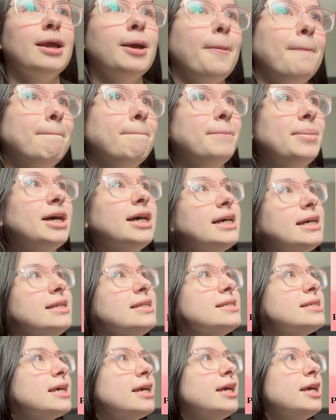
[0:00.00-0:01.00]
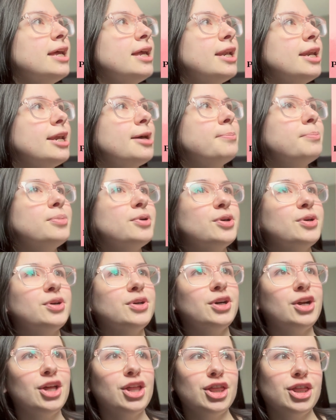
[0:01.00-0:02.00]
But number
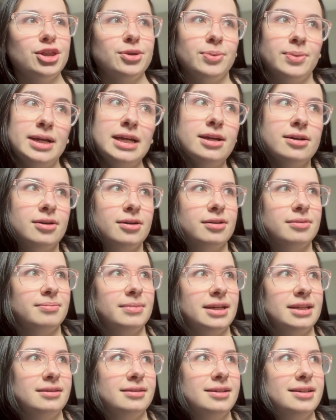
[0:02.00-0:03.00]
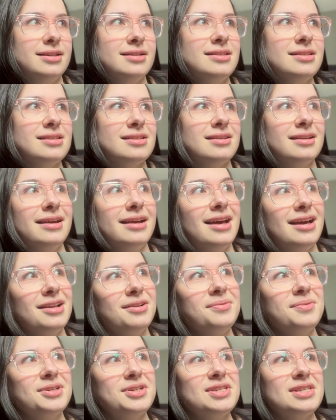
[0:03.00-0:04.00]
3 on my list, again,
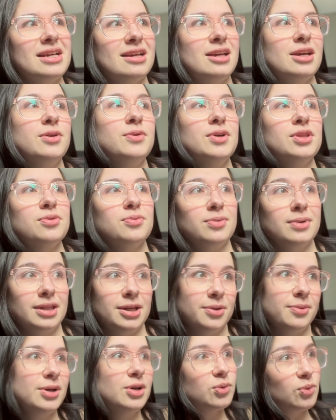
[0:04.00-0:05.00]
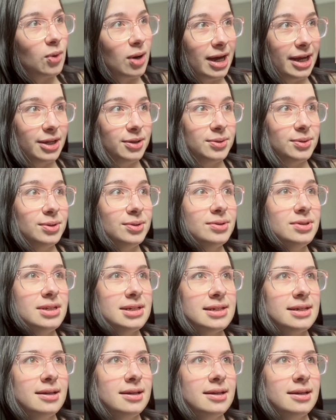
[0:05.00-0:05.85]
we're sticking with Willow and Wild,